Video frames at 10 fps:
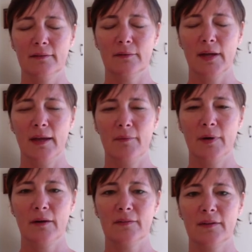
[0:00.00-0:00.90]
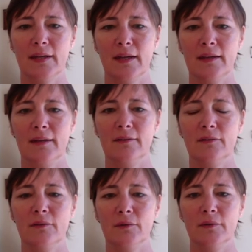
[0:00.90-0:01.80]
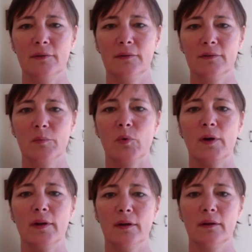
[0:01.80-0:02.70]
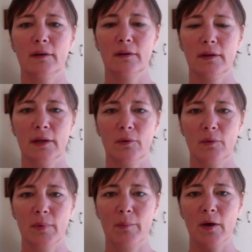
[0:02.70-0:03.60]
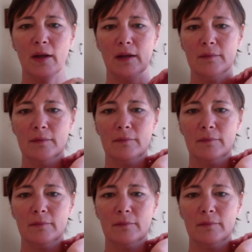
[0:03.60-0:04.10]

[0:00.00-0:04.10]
okay, where is it that I need to support and hold my body?